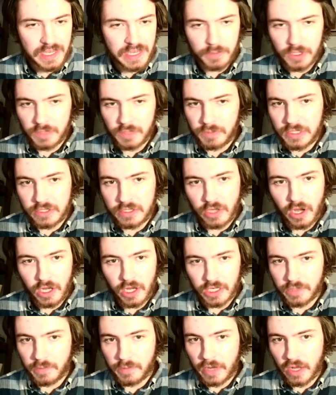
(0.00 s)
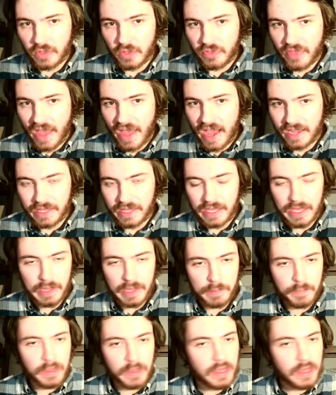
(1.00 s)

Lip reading: I'm going to be talking about that game